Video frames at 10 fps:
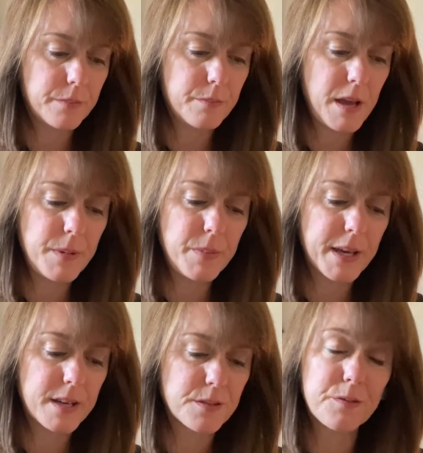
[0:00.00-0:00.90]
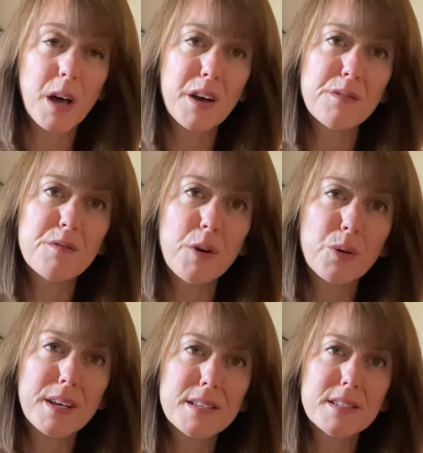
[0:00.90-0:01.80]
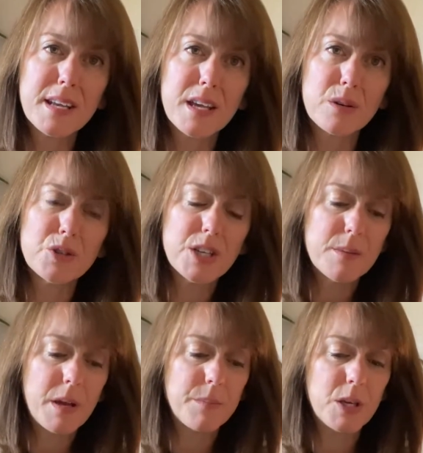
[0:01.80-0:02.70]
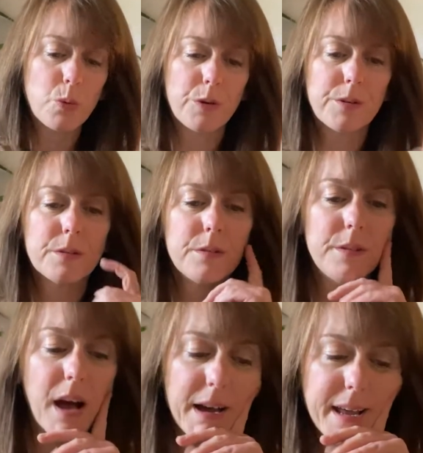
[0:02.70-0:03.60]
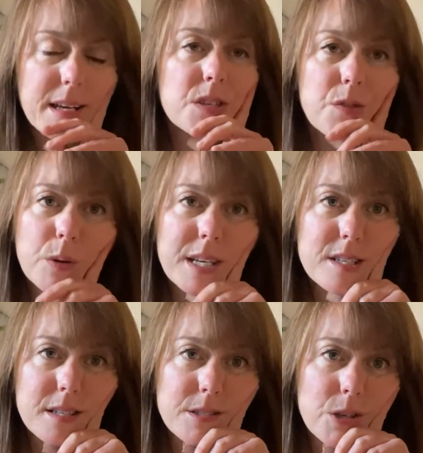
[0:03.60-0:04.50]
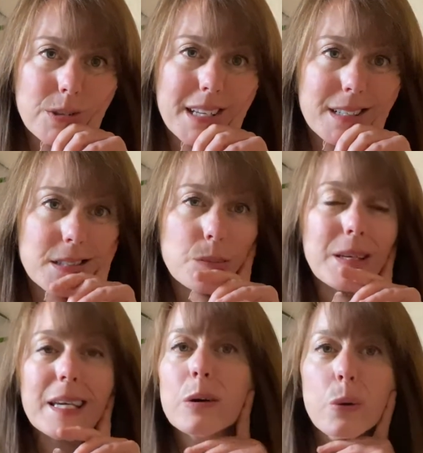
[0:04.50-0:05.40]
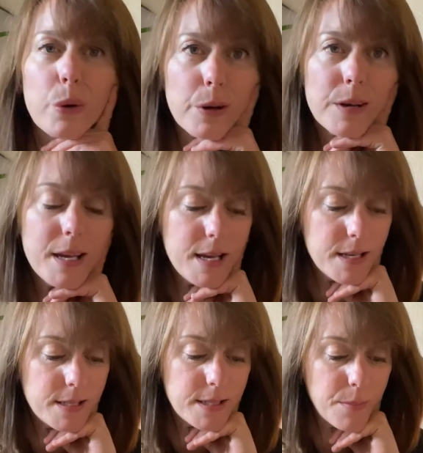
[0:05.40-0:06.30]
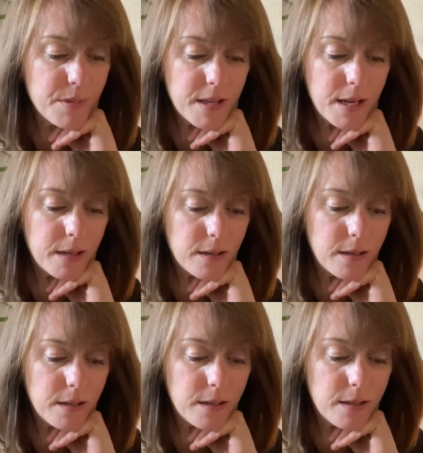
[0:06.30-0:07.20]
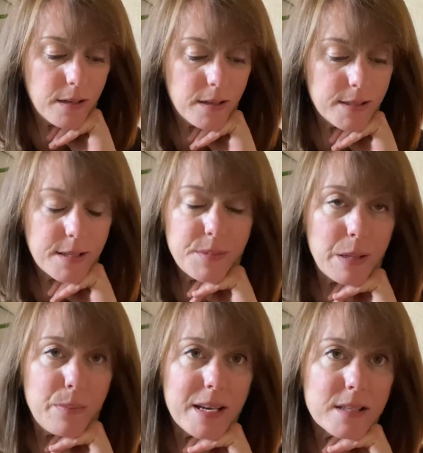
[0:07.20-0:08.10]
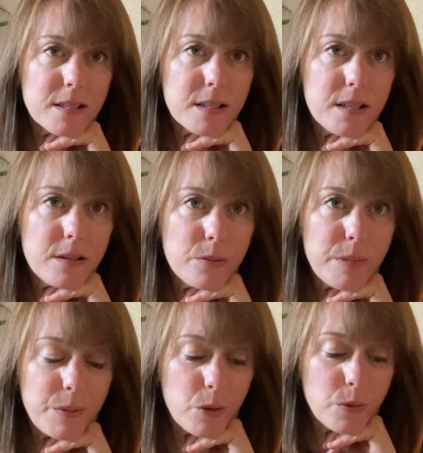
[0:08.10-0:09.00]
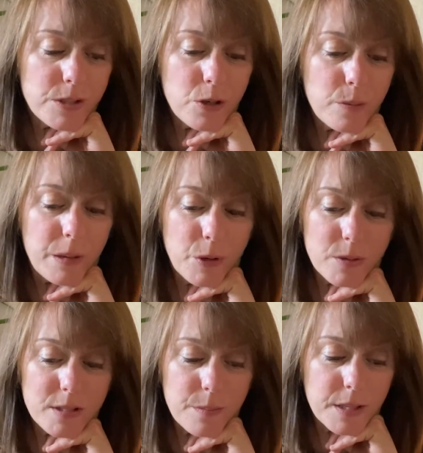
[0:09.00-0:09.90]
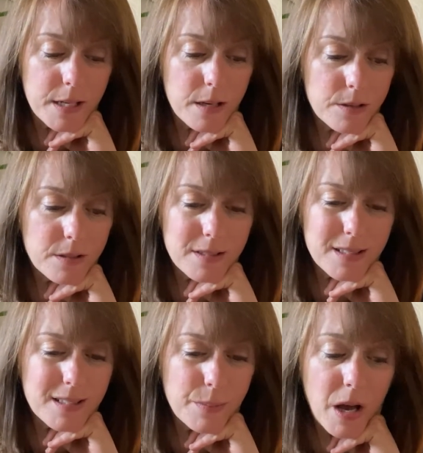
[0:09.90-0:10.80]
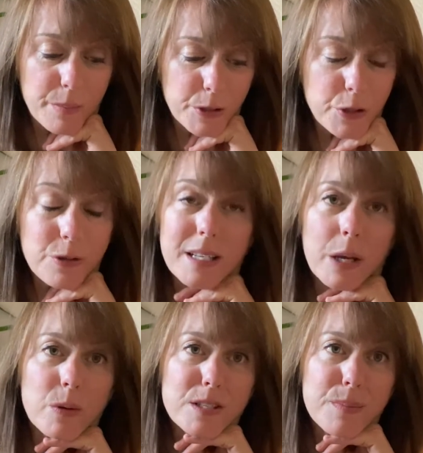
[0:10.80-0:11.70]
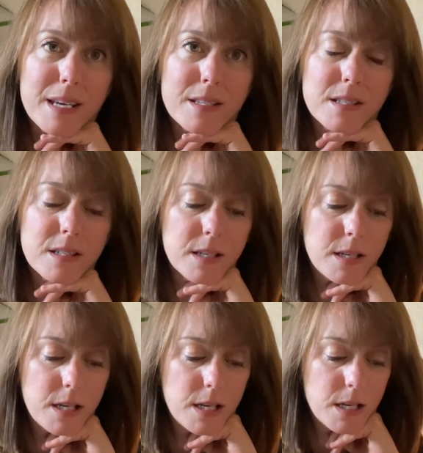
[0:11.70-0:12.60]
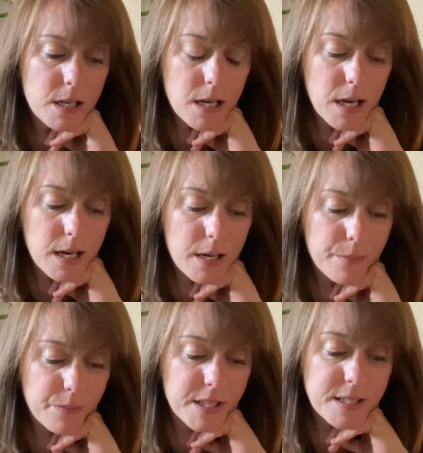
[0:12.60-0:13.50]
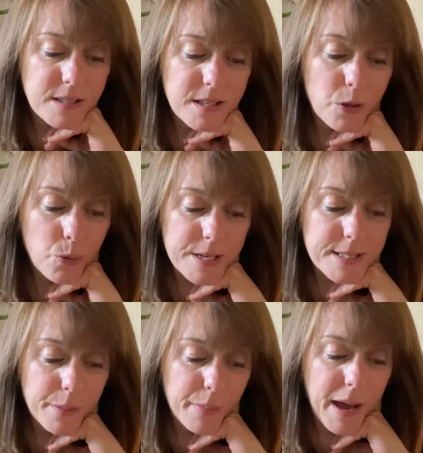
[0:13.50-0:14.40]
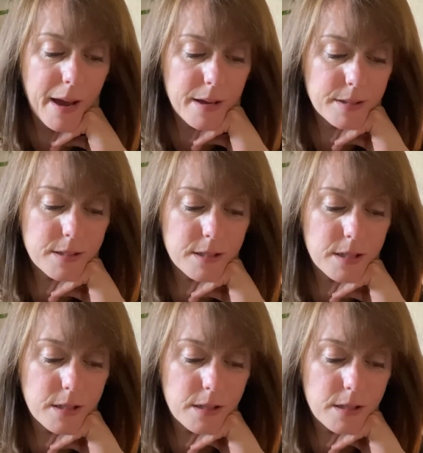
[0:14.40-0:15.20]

Maybe because of unfocused energy, maybe you were not as focused as you needed to be, or something missed. Maybe it was you, maybe it was something else, some opportunity was missed. This is in the recent past.